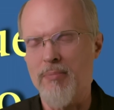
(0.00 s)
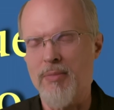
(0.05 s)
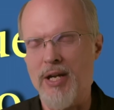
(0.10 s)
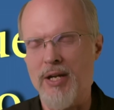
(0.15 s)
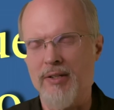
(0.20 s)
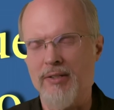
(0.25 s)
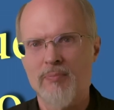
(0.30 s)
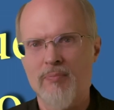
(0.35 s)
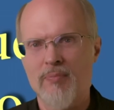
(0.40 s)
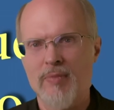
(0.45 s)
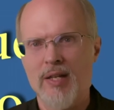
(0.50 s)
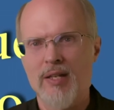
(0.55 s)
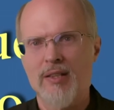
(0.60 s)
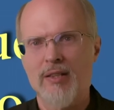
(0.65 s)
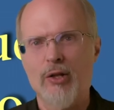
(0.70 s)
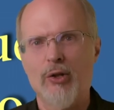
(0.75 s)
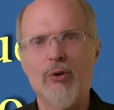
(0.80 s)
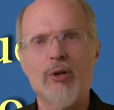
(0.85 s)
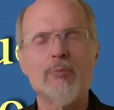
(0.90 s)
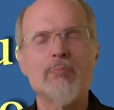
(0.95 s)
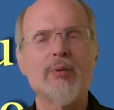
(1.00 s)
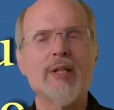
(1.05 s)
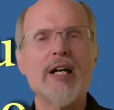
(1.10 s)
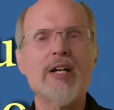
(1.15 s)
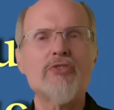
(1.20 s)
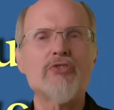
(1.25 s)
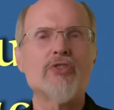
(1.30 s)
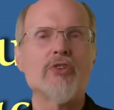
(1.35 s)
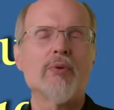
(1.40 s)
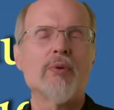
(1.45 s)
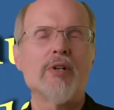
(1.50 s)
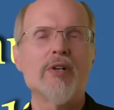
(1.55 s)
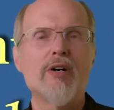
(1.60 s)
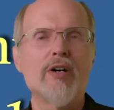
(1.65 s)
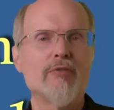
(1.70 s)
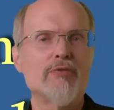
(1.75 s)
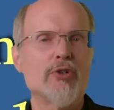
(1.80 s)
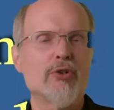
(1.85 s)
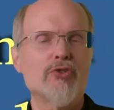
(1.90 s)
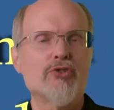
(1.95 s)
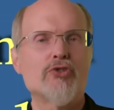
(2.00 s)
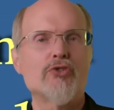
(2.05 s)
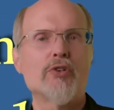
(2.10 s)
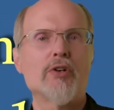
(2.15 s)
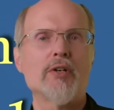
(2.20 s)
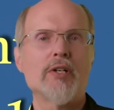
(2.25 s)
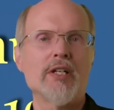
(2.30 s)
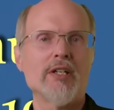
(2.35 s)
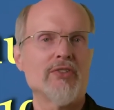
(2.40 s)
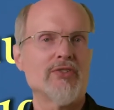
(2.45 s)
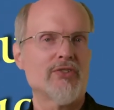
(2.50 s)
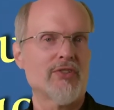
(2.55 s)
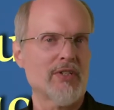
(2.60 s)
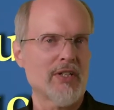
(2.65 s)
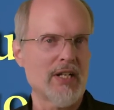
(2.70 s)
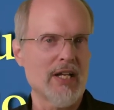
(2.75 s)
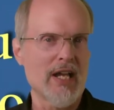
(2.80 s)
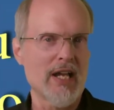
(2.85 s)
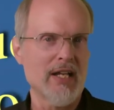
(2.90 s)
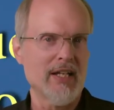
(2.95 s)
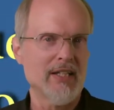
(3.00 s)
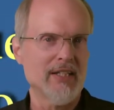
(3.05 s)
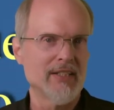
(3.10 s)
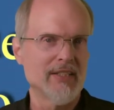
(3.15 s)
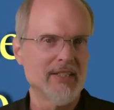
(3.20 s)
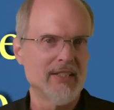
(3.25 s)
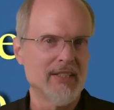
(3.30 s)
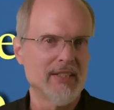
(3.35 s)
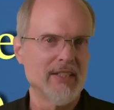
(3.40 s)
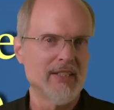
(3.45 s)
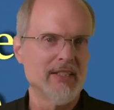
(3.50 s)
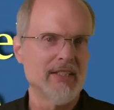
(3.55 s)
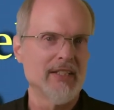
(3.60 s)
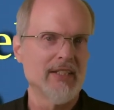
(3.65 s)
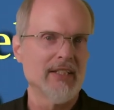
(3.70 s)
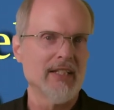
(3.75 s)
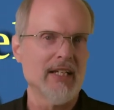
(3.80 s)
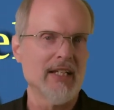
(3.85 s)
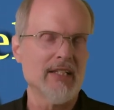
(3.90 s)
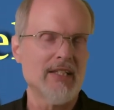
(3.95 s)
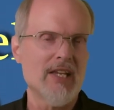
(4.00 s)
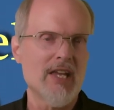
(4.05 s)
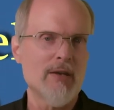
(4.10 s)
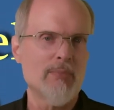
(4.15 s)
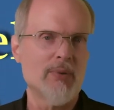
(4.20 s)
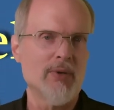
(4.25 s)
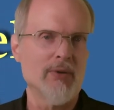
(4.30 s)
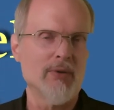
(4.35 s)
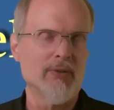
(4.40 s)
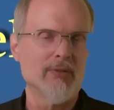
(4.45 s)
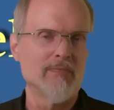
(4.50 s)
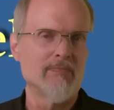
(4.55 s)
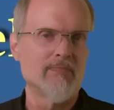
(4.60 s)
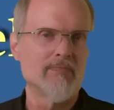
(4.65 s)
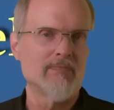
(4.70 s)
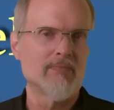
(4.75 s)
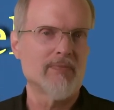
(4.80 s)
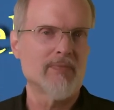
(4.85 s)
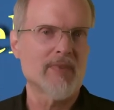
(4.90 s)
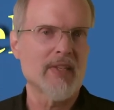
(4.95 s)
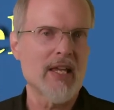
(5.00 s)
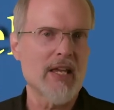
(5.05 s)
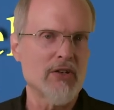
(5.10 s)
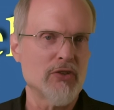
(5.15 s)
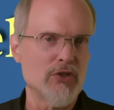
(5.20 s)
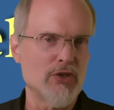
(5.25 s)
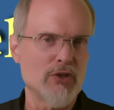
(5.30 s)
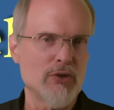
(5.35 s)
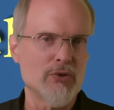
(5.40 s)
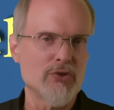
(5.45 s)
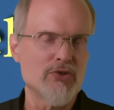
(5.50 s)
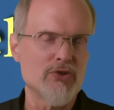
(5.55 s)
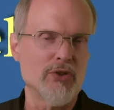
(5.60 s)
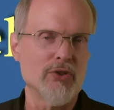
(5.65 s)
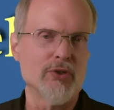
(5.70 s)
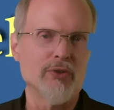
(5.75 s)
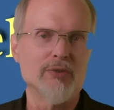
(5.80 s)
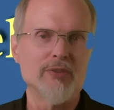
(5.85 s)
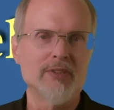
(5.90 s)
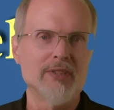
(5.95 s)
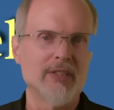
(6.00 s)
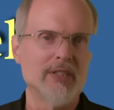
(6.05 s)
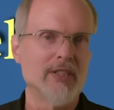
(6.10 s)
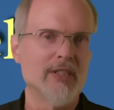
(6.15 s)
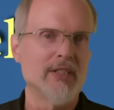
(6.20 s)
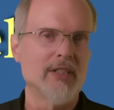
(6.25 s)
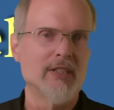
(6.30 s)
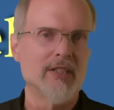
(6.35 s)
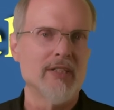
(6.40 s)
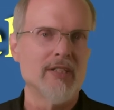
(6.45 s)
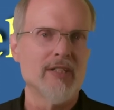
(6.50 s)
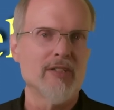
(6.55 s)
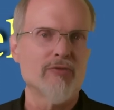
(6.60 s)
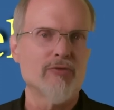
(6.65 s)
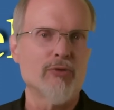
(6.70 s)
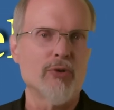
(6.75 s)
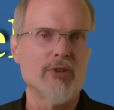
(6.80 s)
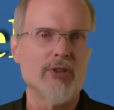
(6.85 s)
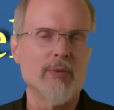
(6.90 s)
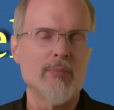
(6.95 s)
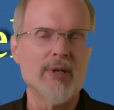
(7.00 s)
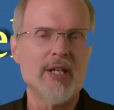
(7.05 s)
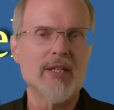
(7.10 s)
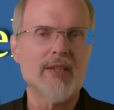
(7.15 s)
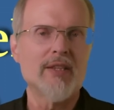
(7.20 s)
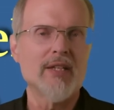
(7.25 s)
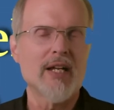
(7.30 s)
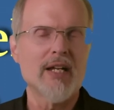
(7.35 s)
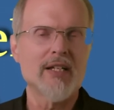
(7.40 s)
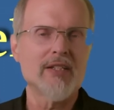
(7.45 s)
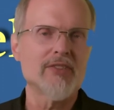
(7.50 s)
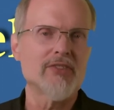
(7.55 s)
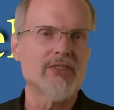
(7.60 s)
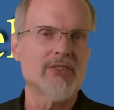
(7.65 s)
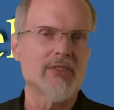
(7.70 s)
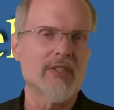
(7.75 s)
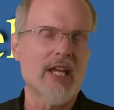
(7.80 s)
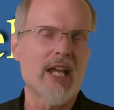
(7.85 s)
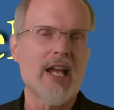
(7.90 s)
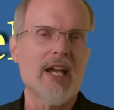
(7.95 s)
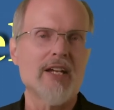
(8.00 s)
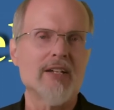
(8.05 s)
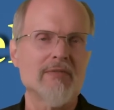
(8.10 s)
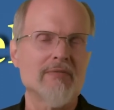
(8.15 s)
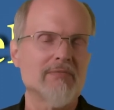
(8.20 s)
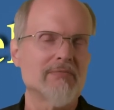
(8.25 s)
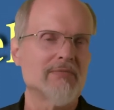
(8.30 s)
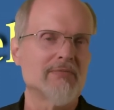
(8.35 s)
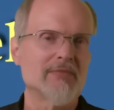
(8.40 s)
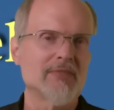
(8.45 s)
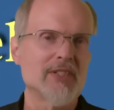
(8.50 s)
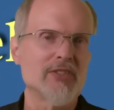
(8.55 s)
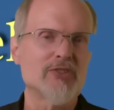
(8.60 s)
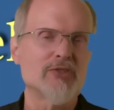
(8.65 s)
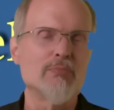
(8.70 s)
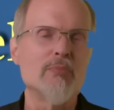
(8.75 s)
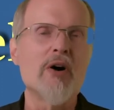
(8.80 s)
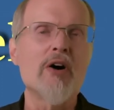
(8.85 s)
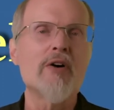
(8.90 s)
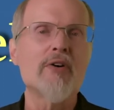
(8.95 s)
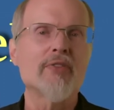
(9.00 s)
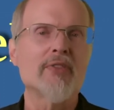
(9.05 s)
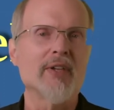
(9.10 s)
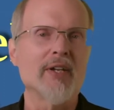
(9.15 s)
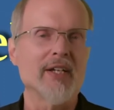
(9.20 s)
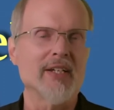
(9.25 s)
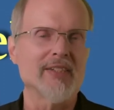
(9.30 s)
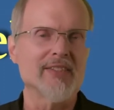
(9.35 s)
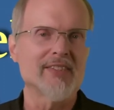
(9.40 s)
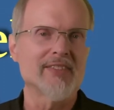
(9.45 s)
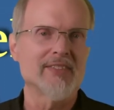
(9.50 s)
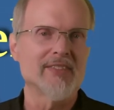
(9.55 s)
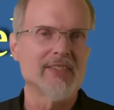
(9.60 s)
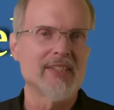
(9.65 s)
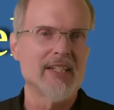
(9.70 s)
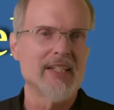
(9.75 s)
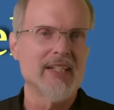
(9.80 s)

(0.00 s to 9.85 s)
Amen. The Lord bless you on all of your journeys today, and keep you, and use you for the big things and the small things.